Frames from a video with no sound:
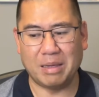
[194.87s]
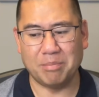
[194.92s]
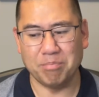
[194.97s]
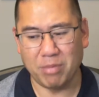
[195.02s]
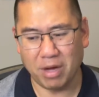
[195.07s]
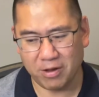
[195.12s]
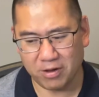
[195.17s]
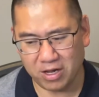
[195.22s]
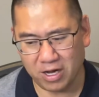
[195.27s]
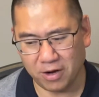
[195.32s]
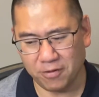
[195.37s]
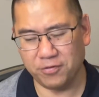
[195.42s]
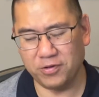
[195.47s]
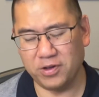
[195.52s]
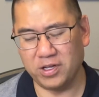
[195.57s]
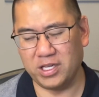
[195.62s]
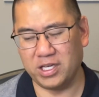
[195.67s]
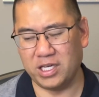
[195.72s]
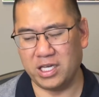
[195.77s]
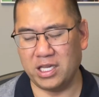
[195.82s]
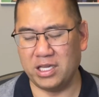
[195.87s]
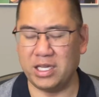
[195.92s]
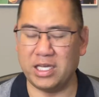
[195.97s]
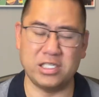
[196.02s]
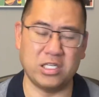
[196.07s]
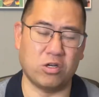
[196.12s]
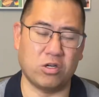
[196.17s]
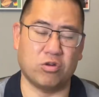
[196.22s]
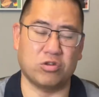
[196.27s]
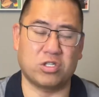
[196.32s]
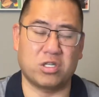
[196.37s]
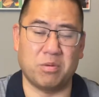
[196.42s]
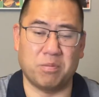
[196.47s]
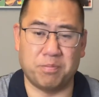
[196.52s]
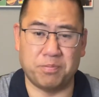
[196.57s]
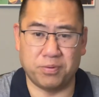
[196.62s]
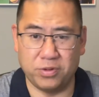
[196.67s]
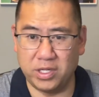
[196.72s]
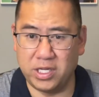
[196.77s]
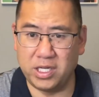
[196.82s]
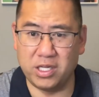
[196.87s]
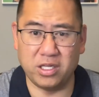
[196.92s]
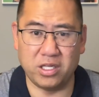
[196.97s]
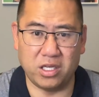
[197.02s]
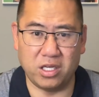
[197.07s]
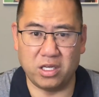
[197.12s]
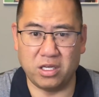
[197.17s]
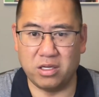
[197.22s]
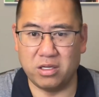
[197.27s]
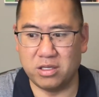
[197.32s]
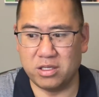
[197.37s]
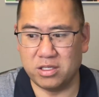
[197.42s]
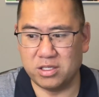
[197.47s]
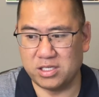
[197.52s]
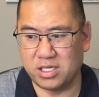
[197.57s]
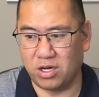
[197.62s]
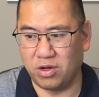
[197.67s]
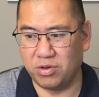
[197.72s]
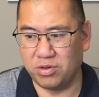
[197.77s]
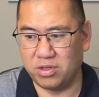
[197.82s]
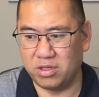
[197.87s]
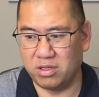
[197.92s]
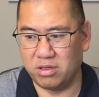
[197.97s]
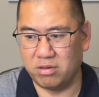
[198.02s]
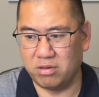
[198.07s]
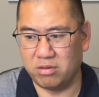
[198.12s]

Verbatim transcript: My gut feeling, unless it goes completely south,